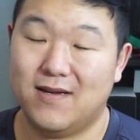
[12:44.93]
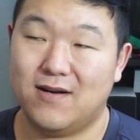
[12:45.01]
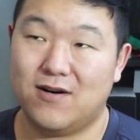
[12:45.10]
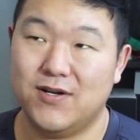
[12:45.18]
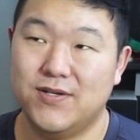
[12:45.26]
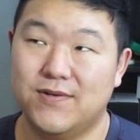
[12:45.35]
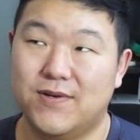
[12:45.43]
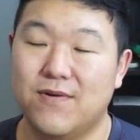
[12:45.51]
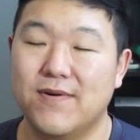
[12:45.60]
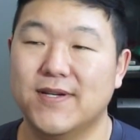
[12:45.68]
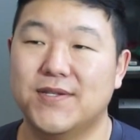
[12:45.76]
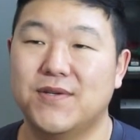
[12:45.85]
are you
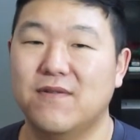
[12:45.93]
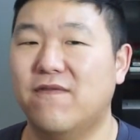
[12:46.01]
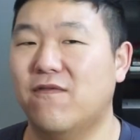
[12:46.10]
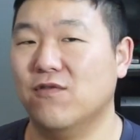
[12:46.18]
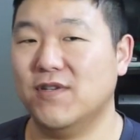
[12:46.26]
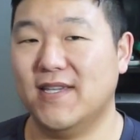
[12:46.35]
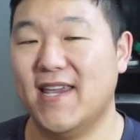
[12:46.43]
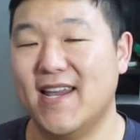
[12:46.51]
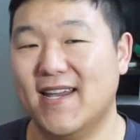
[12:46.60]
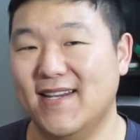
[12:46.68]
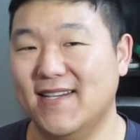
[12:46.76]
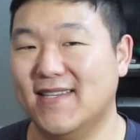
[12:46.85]
going to
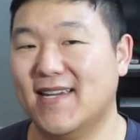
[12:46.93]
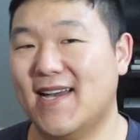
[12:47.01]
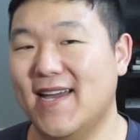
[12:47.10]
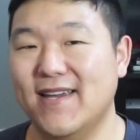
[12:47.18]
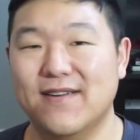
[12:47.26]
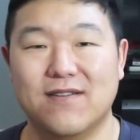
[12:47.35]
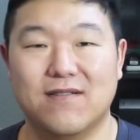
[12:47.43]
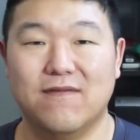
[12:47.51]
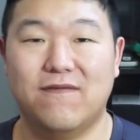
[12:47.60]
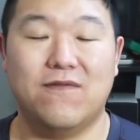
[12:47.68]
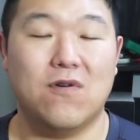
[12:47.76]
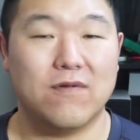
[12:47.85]
forsake an entire
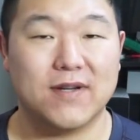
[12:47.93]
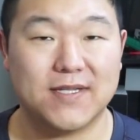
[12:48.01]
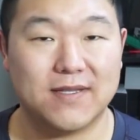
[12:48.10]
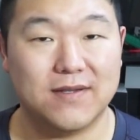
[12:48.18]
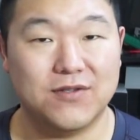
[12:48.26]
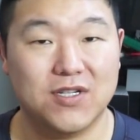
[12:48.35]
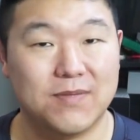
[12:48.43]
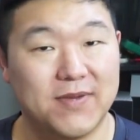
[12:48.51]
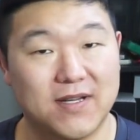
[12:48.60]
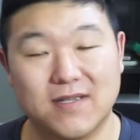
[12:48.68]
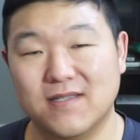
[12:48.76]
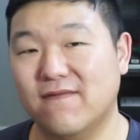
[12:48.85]
forest just
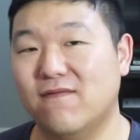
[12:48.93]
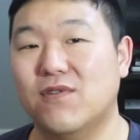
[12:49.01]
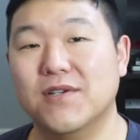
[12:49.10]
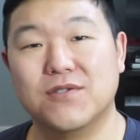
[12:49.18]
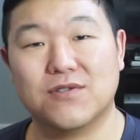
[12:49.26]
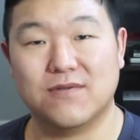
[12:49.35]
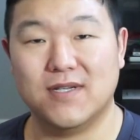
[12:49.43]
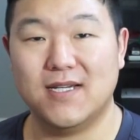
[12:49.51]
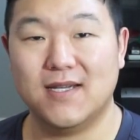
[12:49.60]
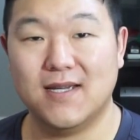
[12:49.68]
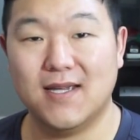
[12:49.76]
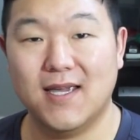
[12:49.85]
because of one
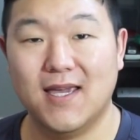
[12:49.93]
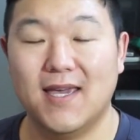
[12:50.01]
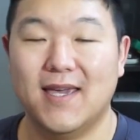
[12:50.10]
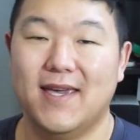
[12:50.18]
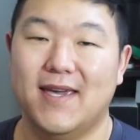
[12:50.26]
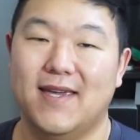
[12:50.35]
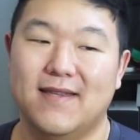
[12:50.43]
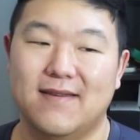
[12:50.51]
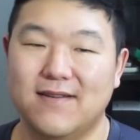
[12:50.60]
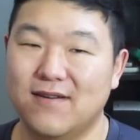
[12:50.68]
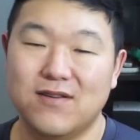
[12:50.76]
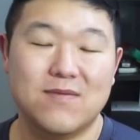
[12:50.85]
tree? And
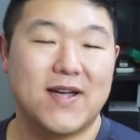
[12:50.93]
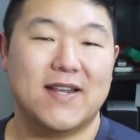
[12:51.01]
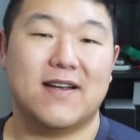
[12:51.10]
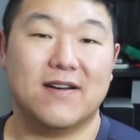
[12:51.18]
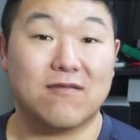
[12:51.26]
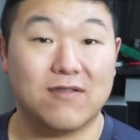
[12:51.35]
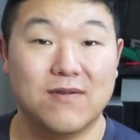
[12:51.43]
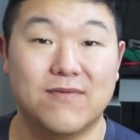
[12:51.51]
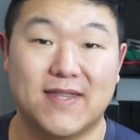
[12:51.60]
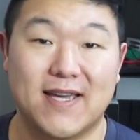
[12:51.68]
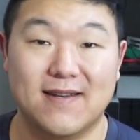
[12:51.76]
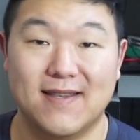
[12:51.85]
you know, you might not agree
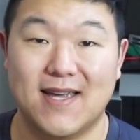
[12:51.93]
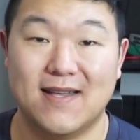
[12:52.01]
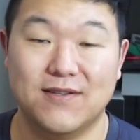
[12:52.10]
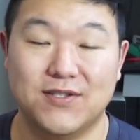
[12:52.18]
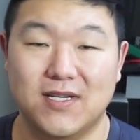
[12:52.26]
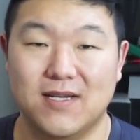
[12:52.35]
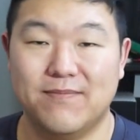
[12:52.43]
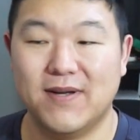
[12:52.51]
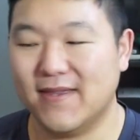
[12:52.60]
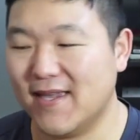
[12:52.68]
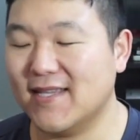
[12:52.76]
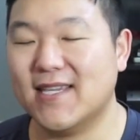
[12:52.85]
with that analogy,
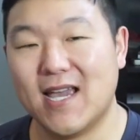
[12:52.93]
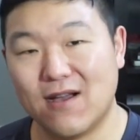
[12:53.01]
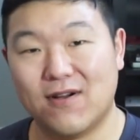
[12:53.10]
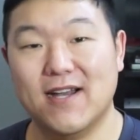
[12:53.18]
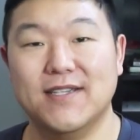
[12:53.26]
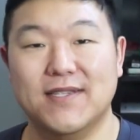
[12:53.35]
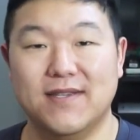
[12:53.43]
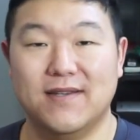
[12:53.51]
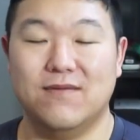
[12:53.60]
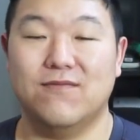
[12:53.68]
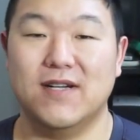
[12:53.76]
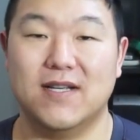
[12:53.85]
but that's how I see
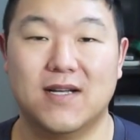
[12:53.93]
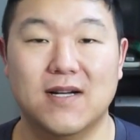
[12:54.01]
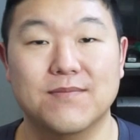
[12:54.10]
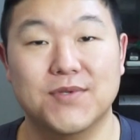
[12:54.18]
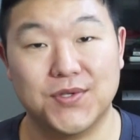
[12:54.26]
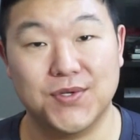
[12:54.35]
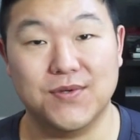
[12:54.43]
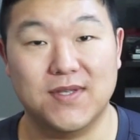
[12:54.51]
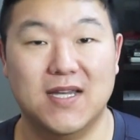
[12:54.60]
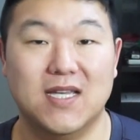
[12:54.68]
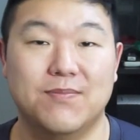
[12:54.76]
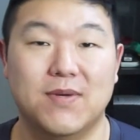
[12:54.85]
it when it comes to
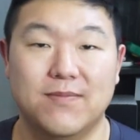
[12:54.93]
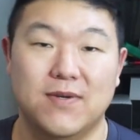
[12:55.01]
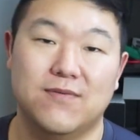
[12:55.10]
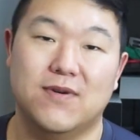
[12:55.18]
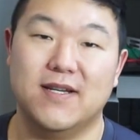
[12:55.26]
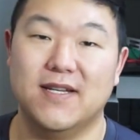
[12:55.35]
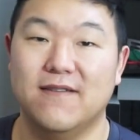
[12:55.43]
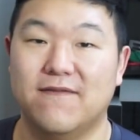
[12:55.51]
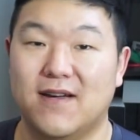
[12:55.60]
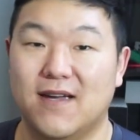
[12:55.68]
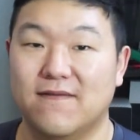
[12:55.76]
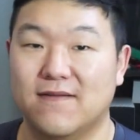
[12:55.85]
the
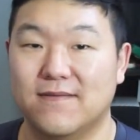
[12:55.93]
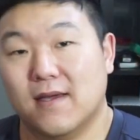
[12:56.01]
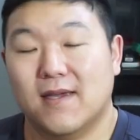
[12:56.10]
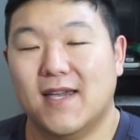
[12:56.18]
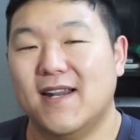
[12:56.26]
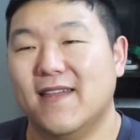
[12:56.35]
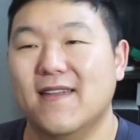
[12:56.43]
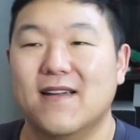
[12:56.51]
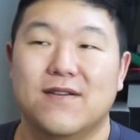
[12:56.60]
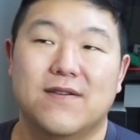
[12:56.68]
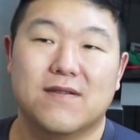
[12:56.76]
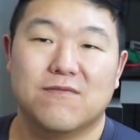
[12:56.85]
SPB185. And I think
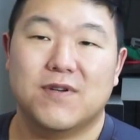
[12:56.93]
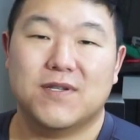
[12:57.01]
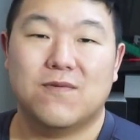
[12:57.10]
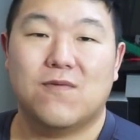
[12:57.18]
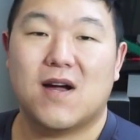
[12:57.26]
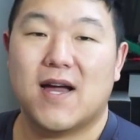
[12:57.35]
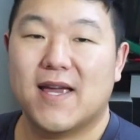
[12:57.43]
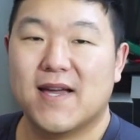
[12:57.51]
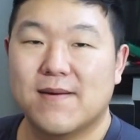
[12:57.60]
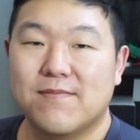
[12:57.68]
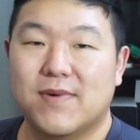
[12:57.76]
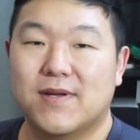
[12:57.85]
another reason why
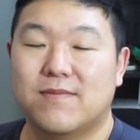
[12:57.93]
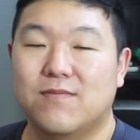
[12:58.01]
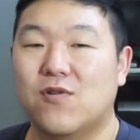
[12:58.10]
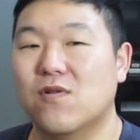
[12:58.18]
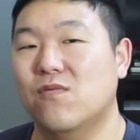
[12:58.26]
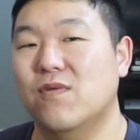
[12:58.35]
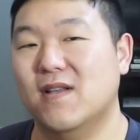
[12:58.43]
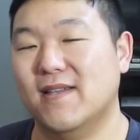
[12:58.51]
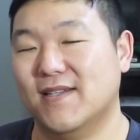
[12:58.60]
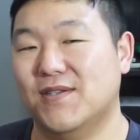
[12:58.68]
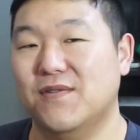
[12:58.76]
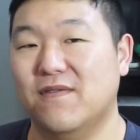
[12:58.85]
I'm more
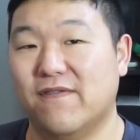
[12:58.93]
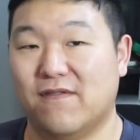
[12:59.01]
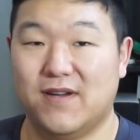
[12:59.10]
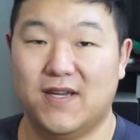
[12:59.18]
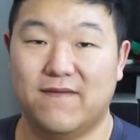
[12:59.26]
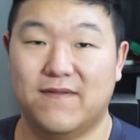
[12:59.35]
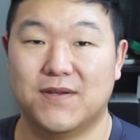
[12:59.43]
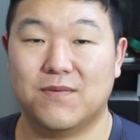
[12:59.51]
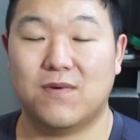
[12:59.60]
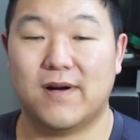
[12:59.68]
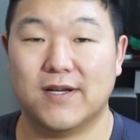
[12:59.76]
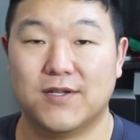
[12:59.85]
willing to forgive this
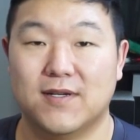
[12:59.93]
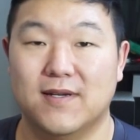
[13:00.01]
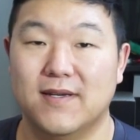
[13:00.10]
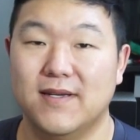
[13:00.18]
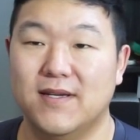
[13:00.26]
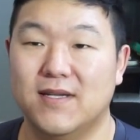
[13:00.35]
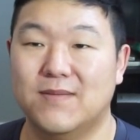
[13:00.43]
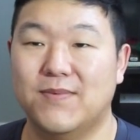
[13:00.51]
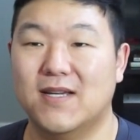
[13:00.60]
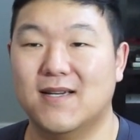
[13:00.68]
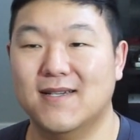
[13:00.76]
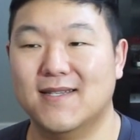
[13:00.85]
watch is
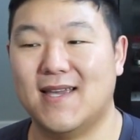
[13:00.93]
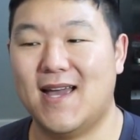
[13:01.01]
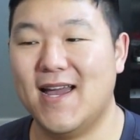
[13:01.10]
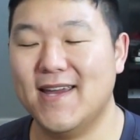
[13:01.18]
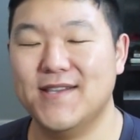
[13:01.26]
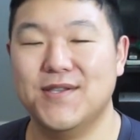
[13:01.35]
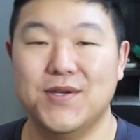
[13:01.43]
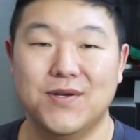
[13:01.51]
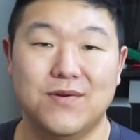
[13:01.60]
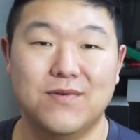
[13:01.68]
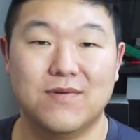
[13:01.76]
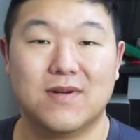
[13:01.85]
because I
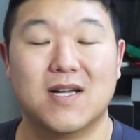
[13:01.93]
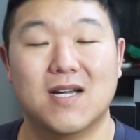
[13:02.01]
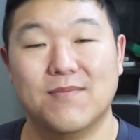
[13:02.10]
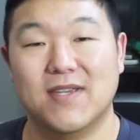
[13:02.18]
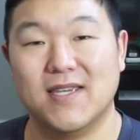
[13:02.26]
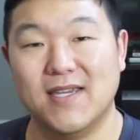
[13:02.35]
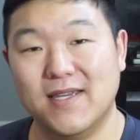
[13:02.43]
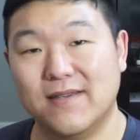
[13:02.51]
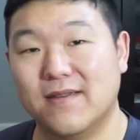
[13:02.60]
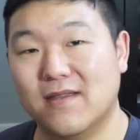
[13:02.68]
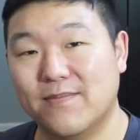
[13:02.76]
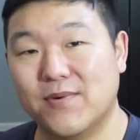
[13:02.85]
knew coming
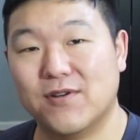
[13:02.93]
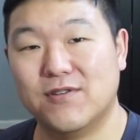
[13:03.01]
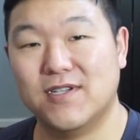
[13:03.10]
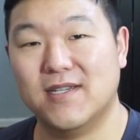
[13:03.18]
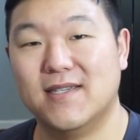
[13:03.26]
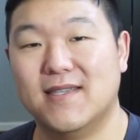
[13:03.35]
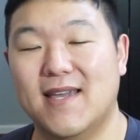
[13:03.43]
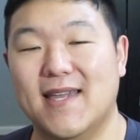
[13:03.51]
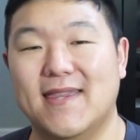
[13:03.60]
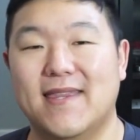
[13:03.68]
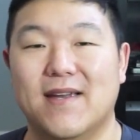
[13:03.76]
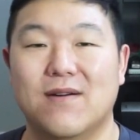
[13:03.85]
into the purchase
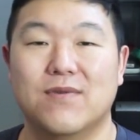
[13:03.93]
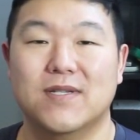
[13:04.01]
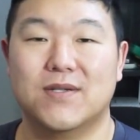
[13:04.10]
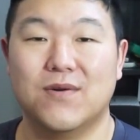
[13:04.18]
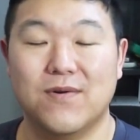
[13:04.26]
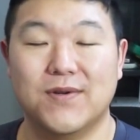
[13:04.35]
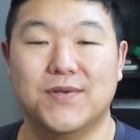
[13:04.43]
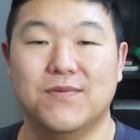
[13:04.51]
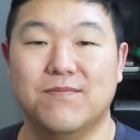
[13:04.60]
that there was going to